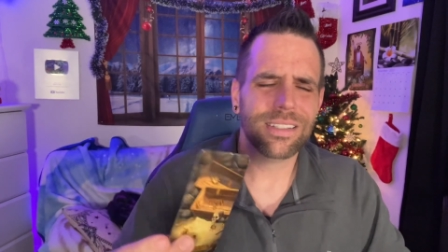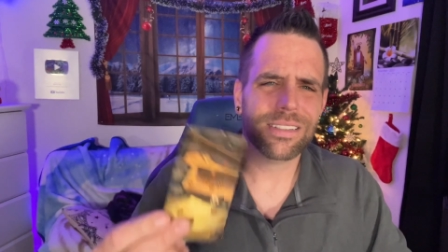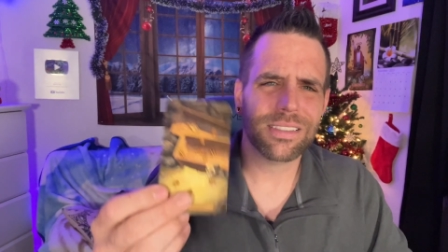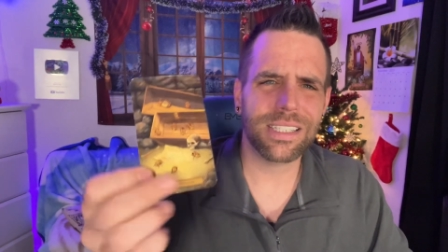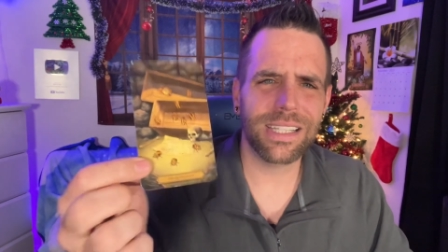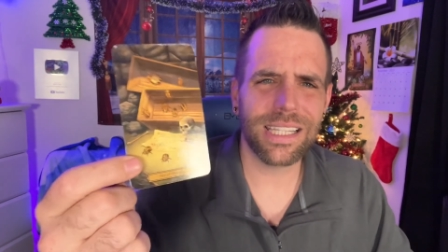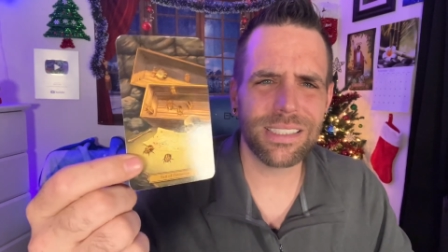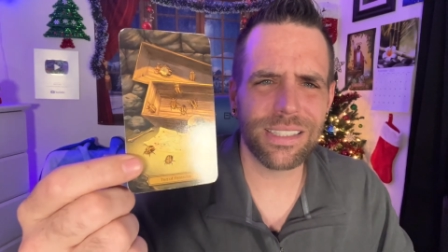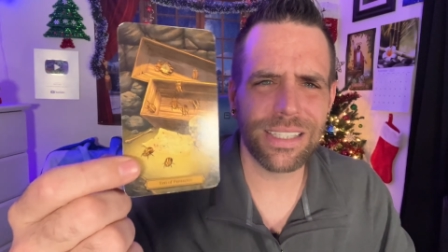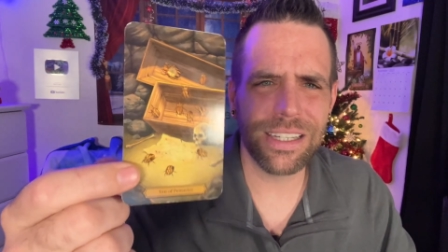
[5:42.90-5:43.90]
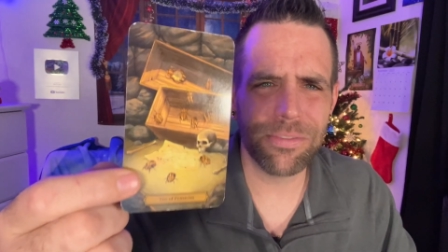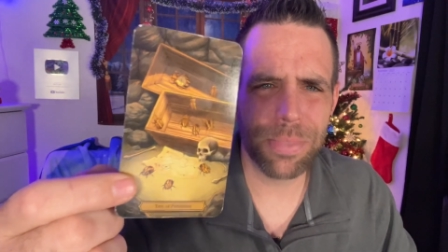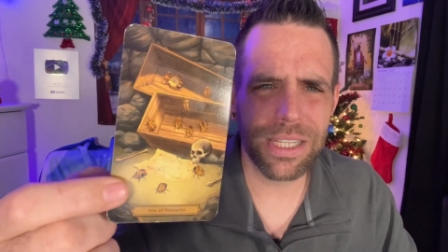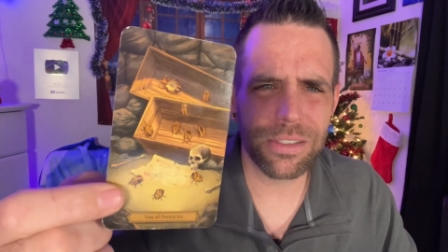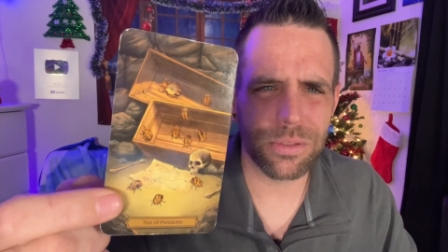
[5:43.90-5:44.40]
See, that's the Ten of
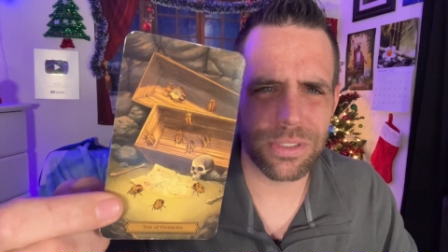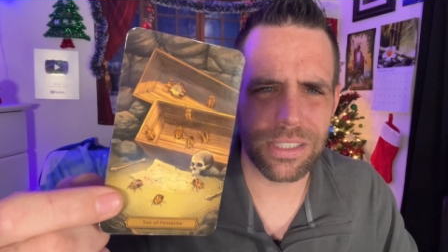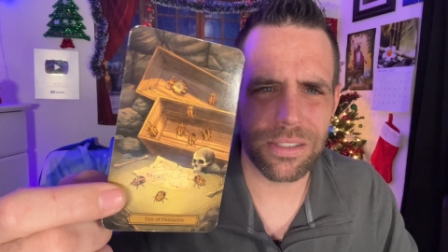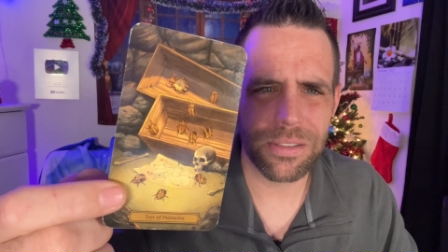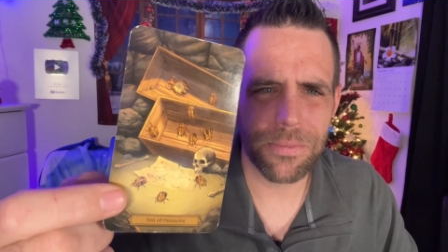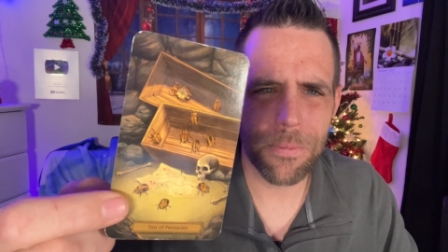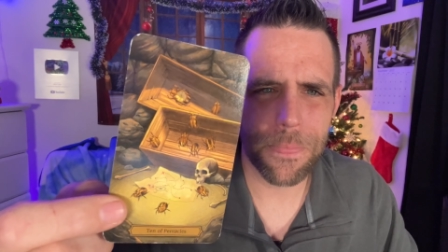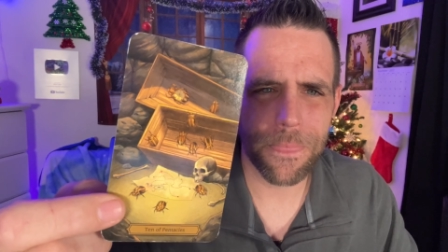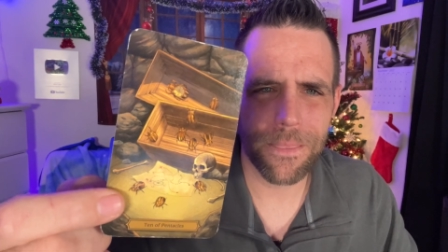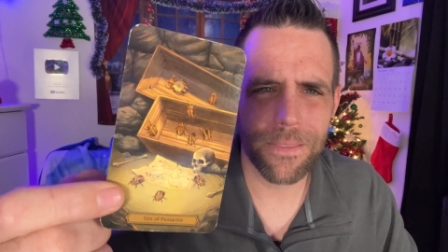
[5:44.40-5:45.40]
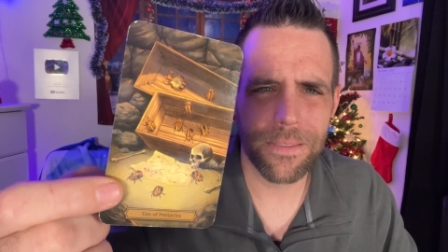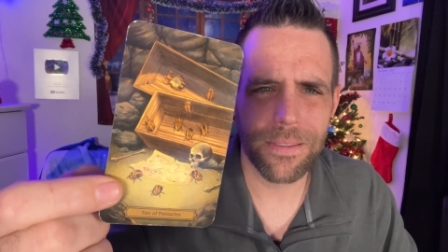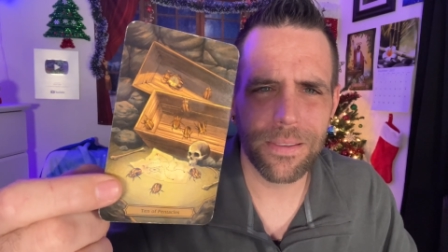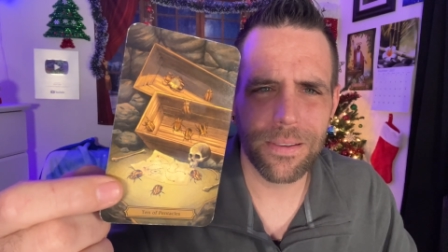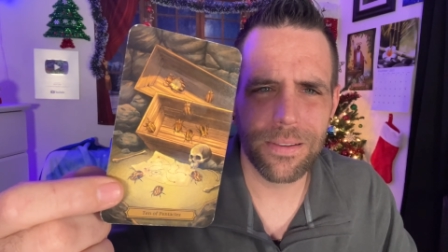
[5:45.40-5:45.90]
Pentacles there.
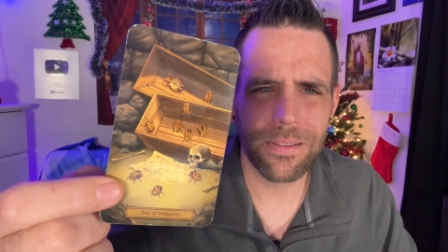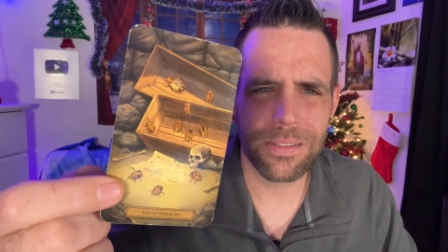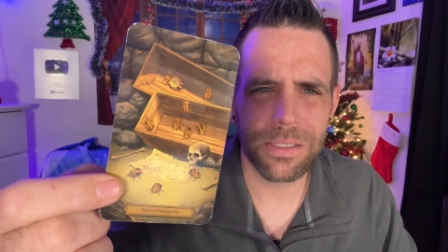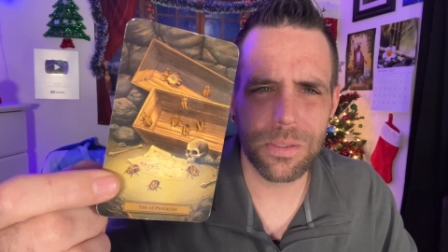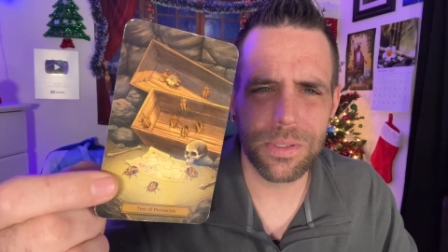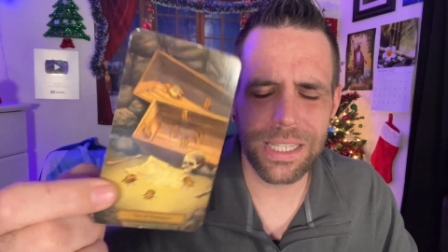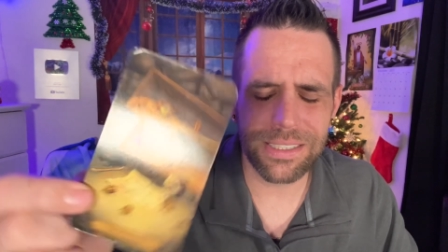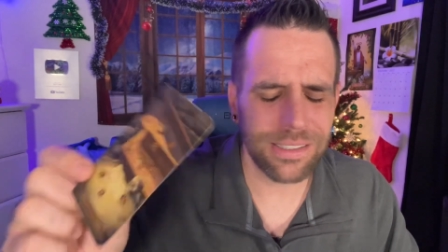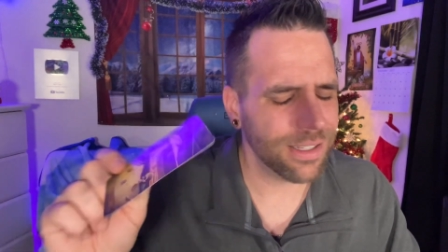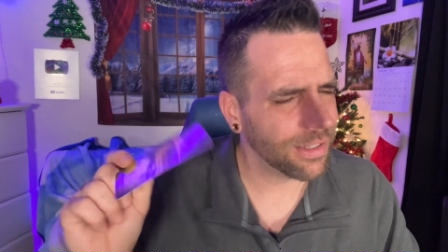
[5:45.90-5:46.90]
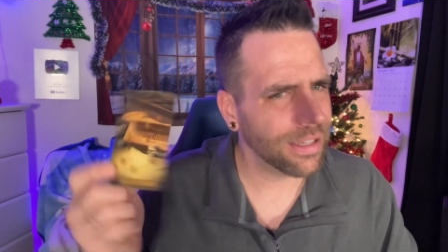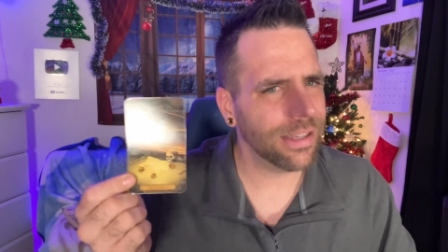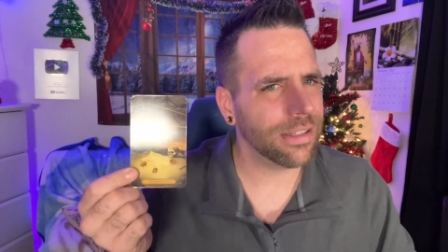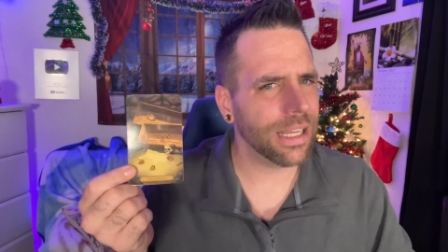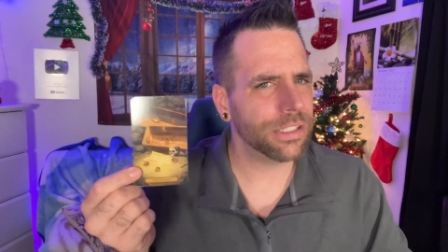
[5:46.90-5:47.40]
So that,
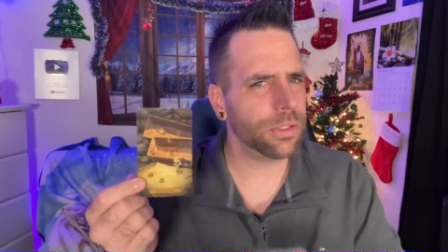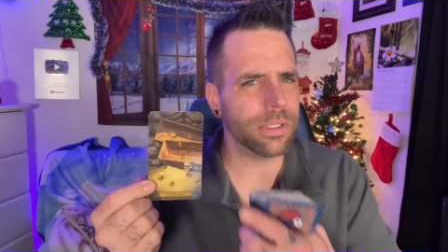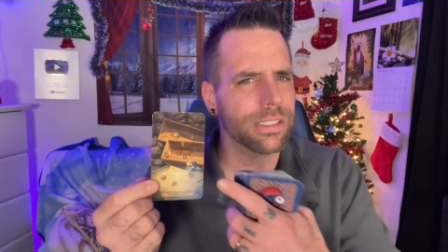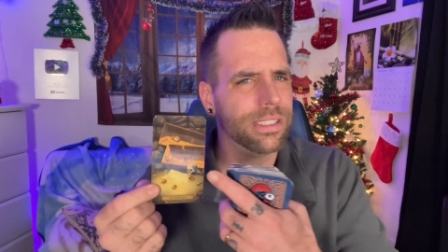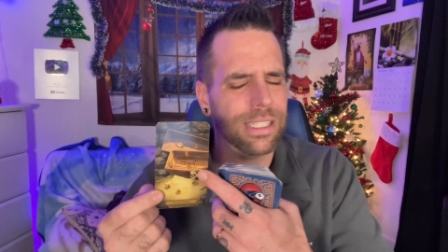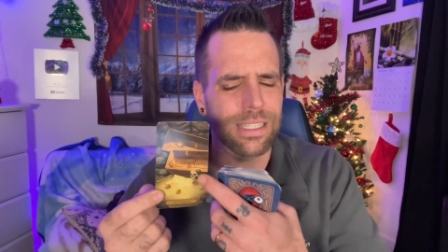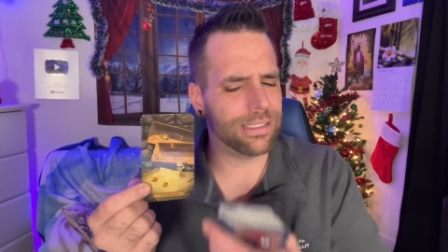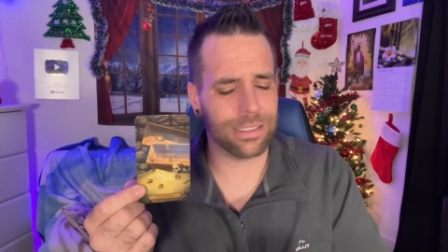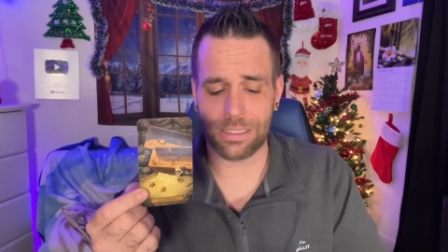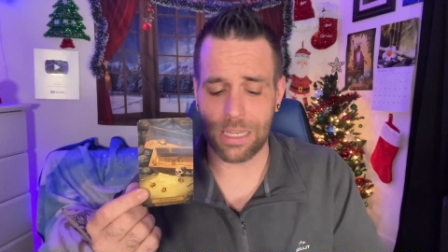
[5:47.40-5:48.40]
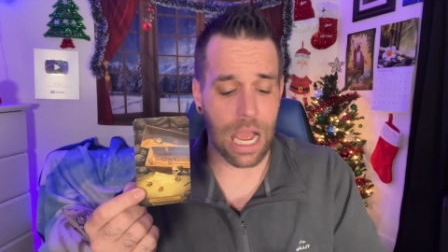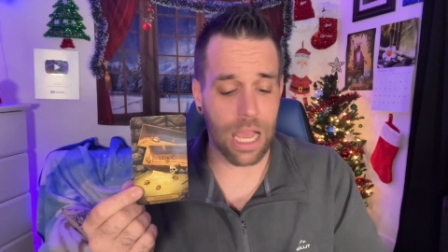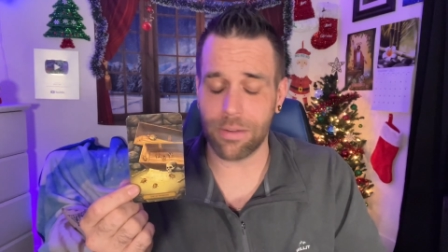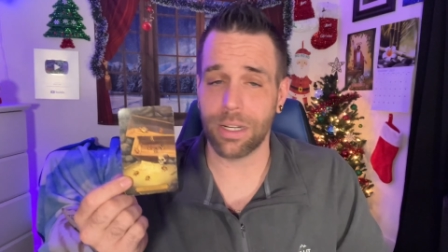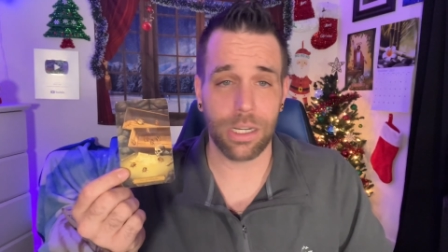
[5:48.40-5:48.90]
again, as you can see, this is
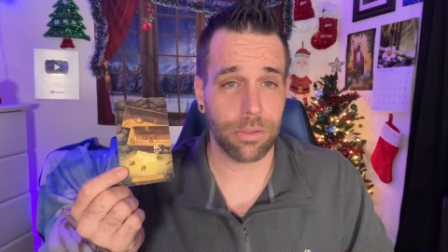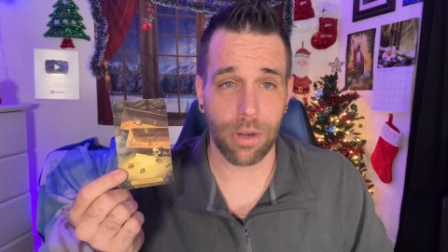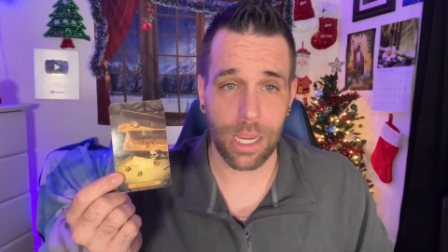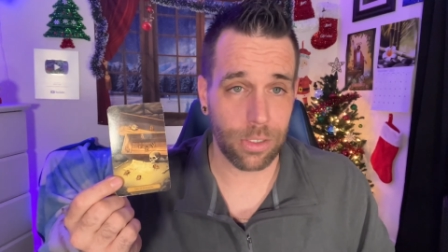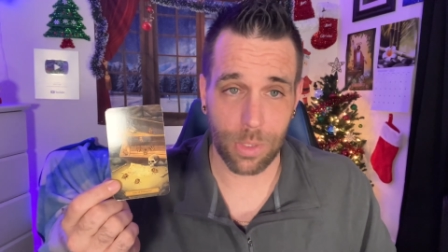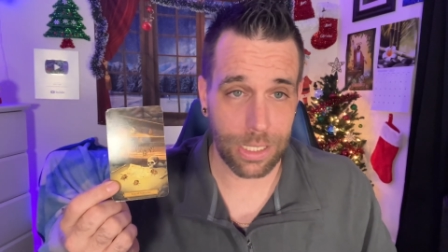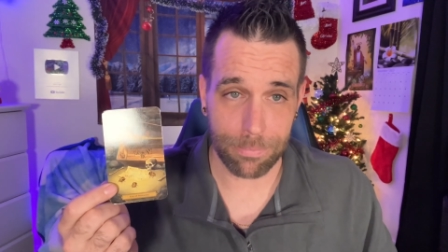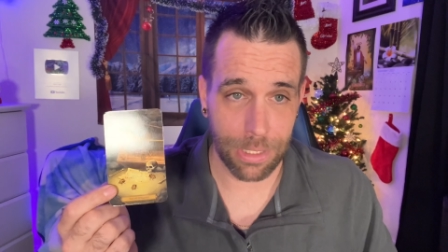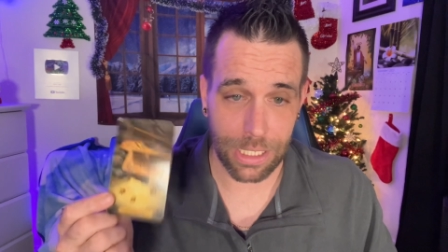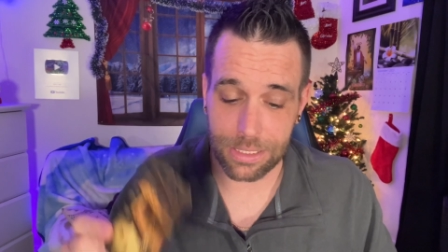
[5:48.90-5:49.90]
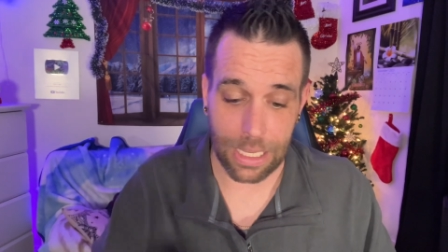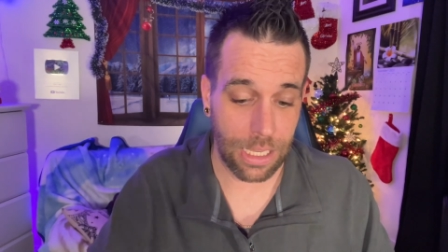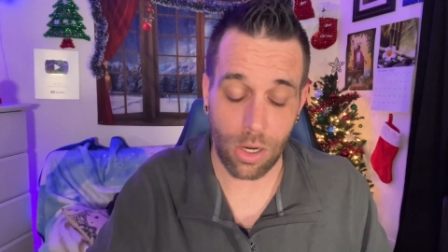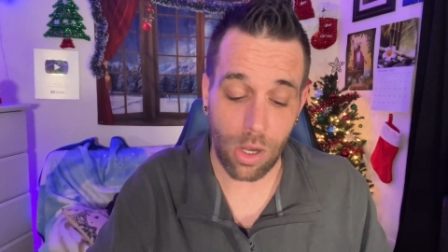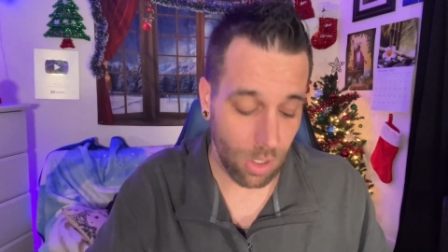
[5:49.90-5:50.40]
not very Rider-Waite based
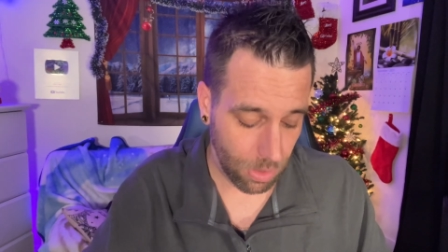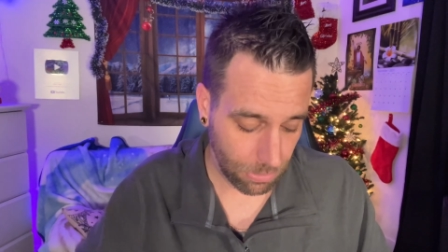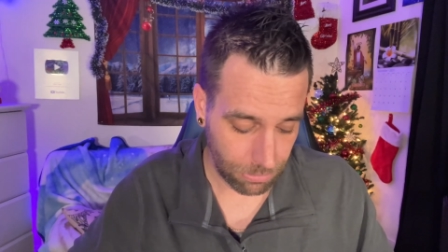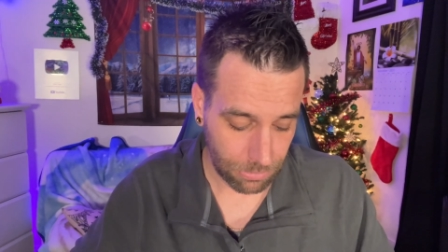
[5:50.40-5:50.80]
at all.